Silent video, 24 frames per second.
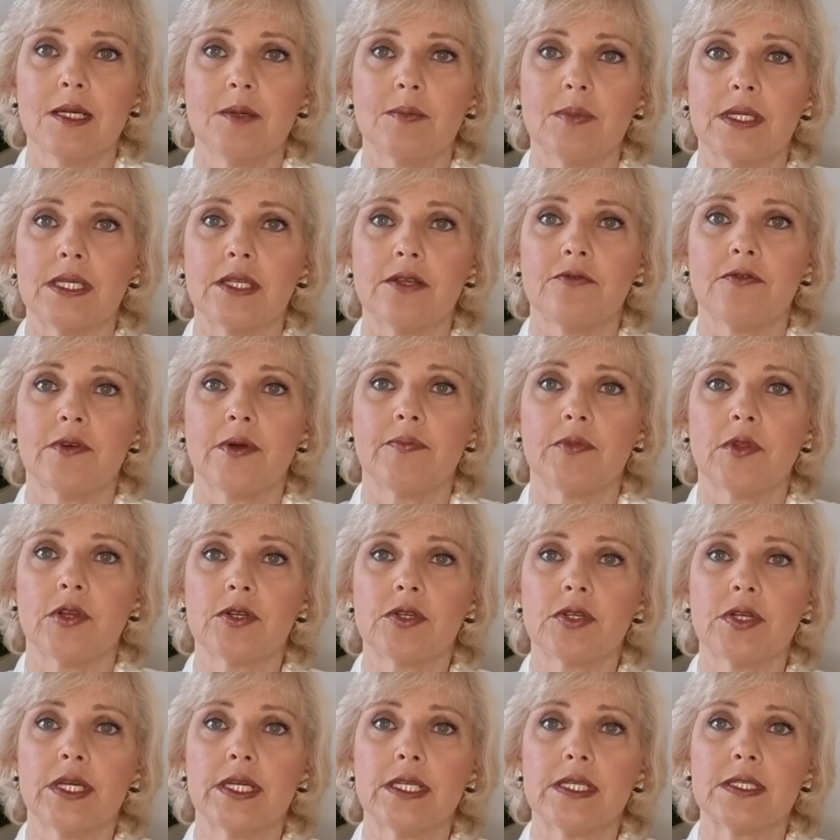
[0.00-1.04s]
but if I'm
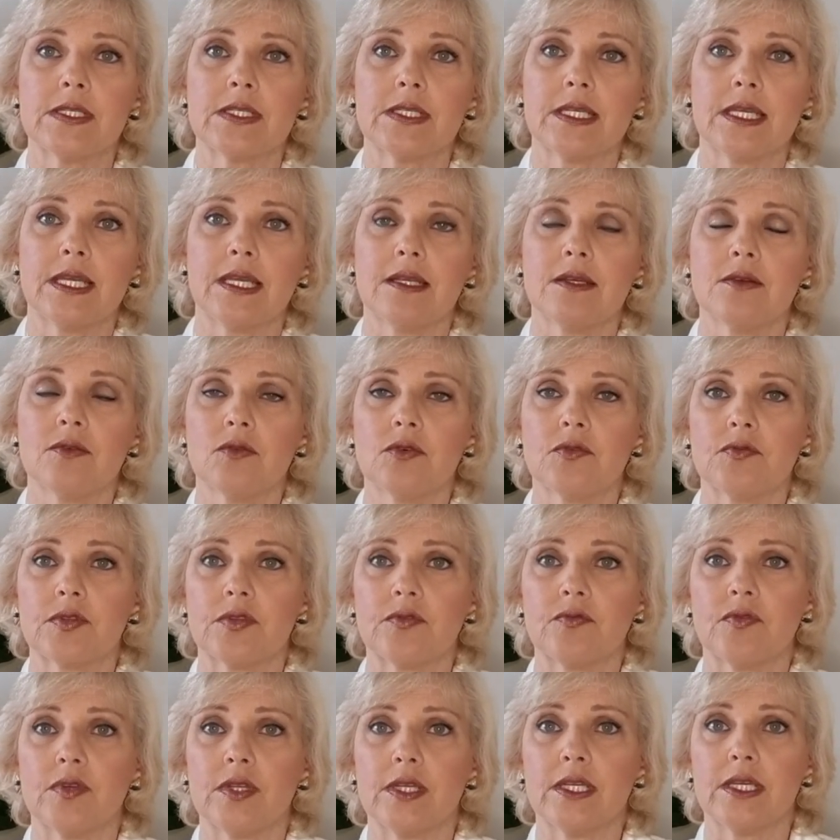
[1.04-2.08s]
not going to end off the
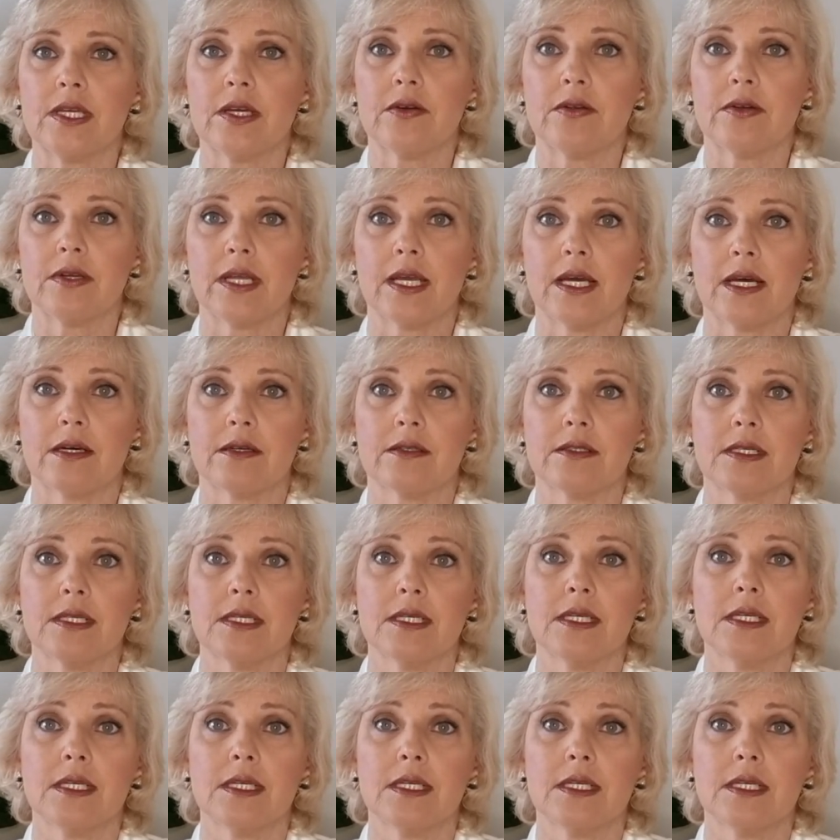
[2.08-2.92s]
video now,